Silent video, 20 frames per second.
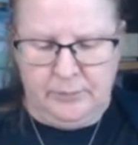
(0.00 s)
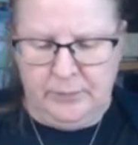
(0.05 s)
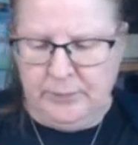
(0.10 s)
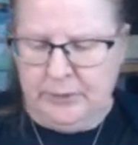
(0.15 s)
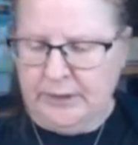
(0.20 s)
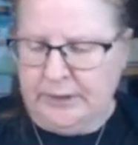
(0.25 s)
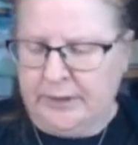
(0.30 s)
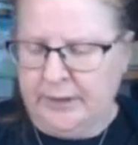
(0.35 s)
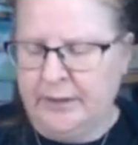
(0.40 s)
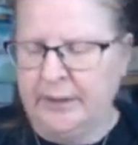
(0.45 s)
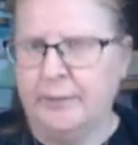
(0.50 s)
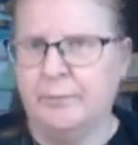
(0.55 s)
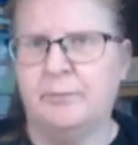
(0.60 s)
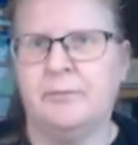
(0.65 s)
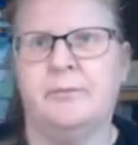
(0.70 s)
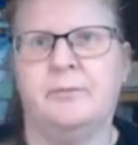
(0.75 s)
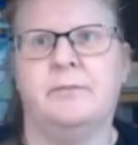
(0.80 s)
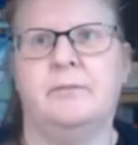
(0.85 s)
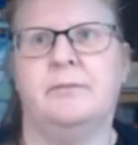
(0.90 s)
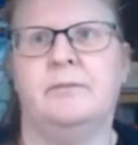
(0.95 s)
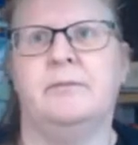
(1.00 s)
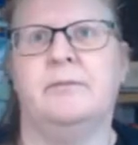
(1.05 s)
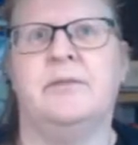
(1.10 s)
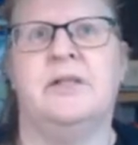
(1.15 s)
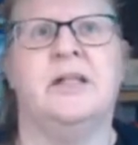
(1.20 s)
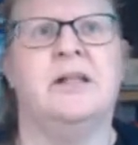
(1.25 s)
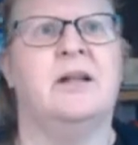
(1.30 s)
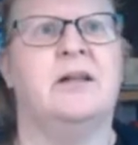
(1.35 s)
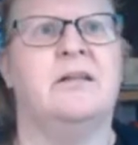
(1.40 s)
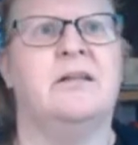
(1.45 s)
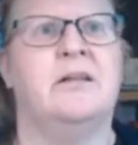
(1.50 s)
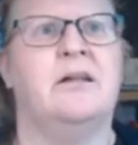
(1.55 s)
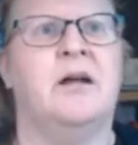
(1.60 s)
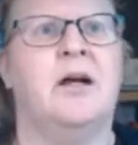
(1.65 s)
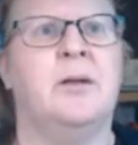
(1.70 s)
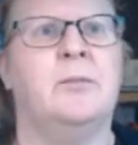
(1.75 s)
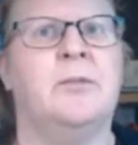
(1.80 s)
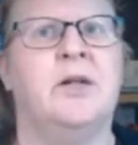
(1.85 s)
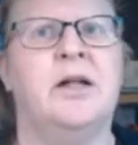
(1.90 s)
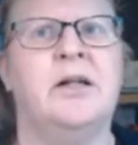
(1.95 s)
They like the
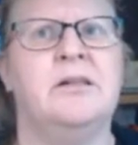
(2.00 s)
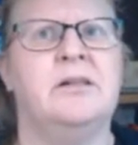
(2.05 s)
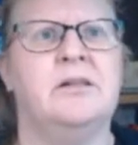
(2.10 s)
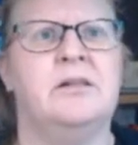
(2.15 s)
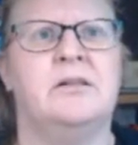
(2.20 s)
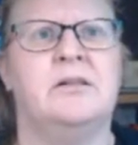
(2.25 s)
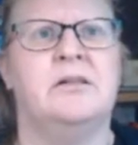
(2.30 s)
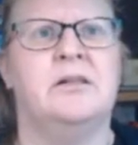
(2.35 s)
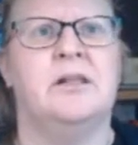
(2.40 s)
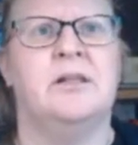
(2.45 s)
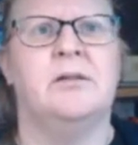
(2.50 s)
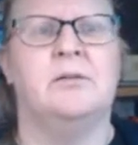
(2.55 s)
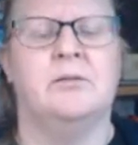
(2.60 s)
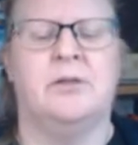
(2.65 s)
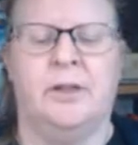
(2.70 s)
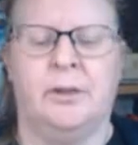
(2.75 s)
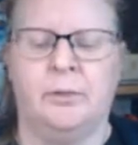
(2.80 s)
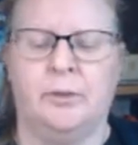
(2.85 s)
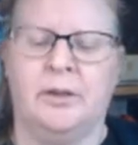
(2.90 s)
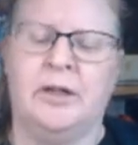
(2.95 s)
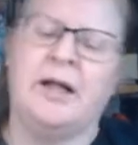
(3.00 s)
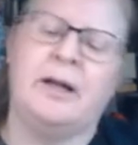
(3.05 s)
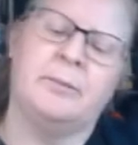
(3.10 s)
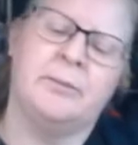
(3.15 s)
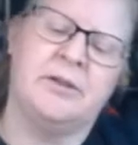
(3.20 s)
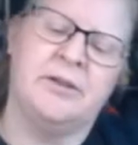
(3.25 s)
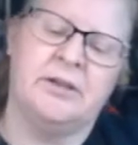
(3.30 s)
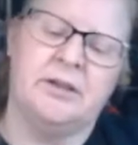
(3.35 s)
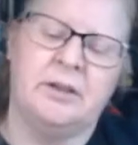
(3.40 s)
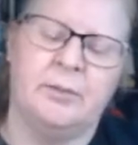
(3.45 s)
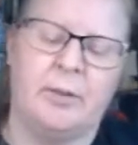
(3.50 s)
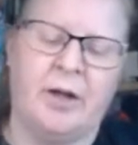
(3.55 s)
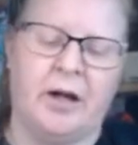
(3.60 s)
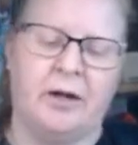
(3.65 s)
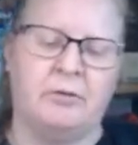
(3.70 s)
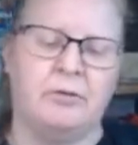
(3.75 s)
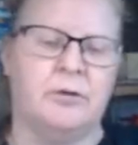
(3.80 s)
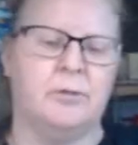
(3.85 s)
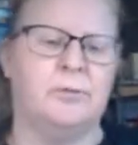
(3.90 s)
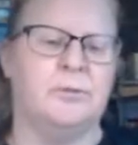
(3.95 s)
limelight. They don't like what happens in the back
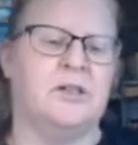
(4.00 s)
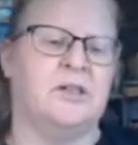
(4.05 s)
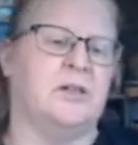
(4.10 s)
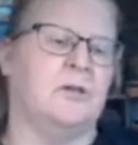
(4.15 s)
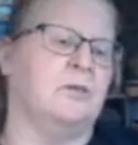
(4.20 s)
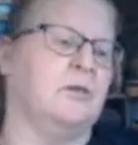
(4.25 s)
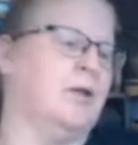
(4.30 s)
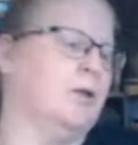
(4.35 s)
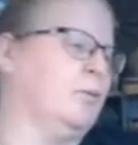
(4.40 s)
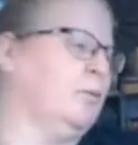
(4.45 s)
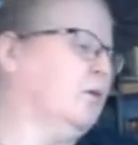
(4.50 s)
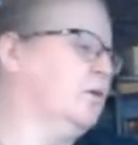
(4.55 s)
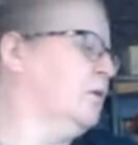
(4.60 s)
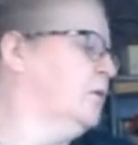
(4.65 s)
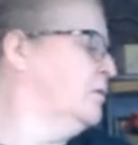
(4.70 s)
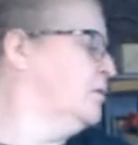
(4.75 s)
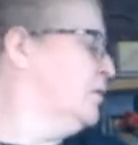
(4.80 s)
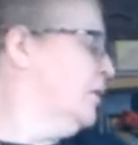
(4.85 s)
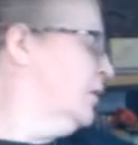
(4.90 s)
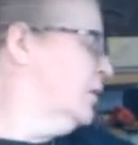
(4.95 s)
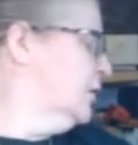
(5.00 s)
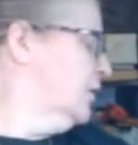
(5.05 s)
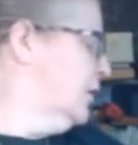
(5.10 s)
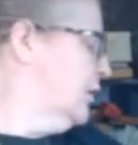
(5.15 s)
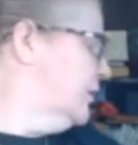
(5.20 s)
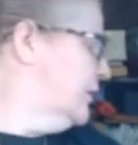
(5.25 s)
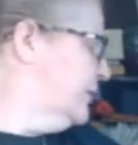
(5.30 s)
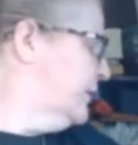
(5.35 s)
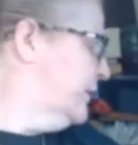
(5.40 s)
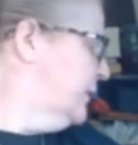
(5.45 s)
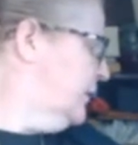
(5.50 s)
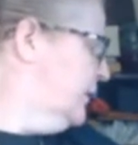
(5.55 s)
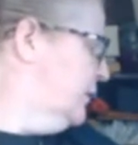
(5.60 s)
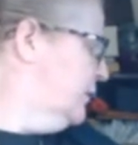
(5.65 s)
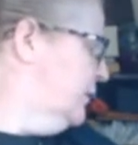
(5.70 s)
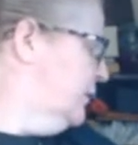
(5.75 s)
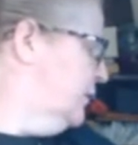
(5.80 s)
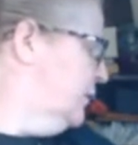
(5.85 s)
room. They don't like what goes on unseen.